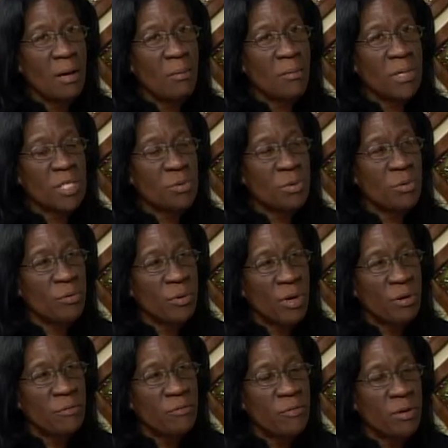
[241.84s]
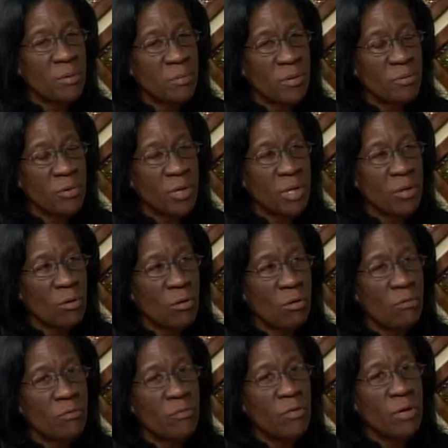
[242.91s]
it will run for a period
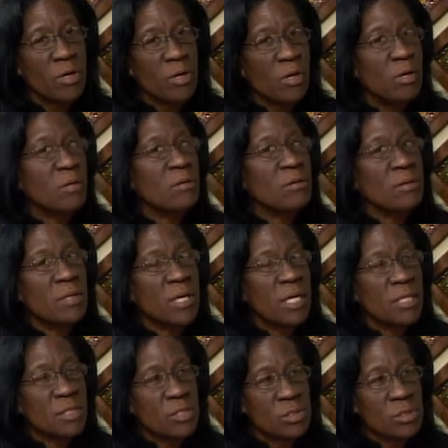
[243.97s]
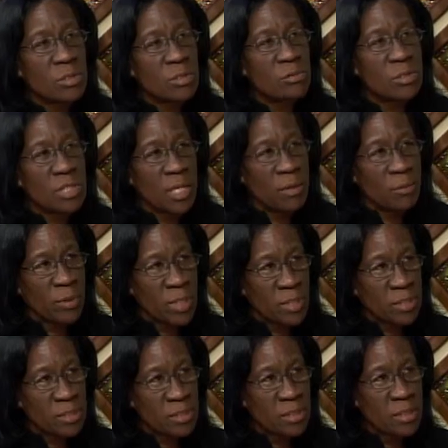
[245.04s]
of 8 to 10
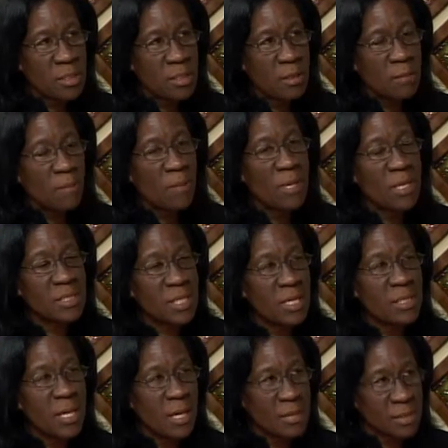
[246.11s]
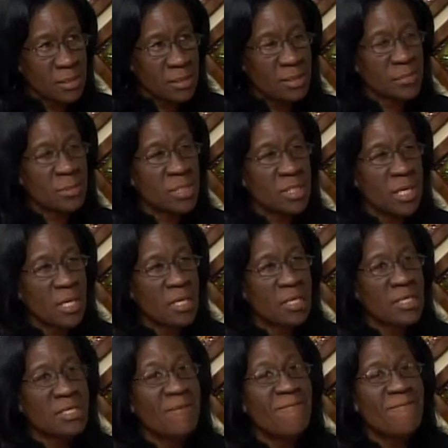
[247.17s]
weeks. But as we said,
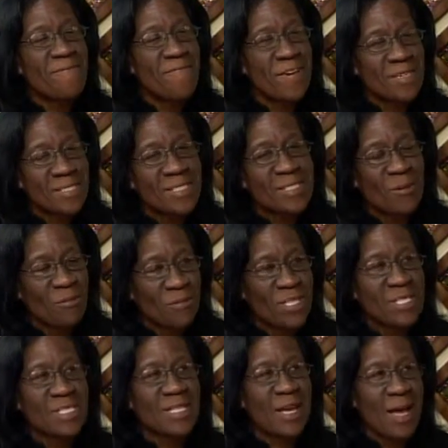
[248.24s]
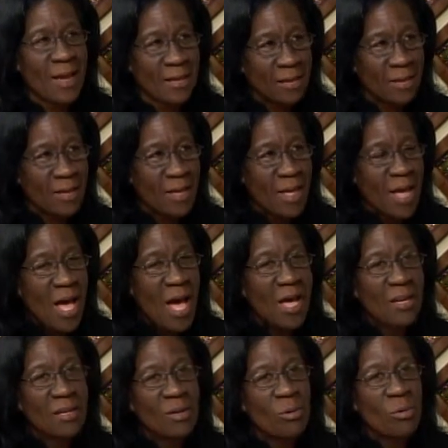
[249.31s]
it's the first of its kind,
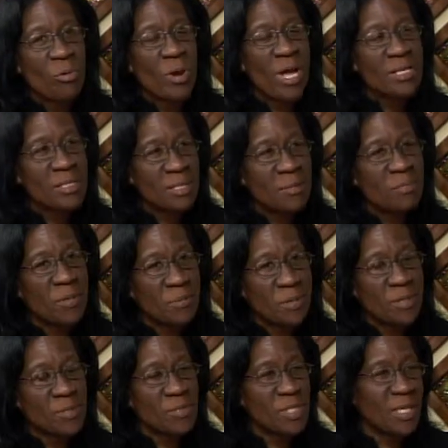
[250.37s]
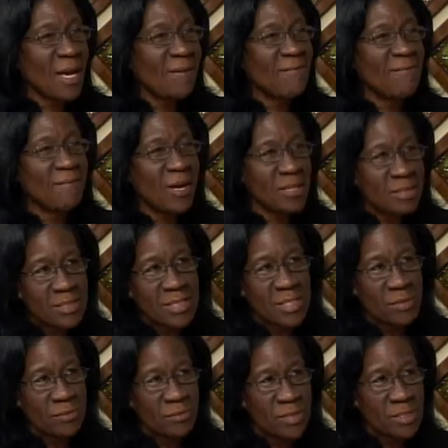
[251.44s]
and we're asking people to take advantage
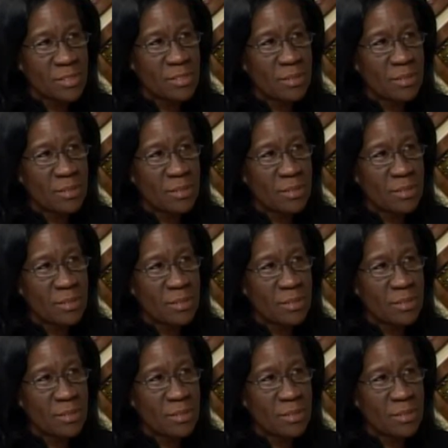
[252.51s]
of it,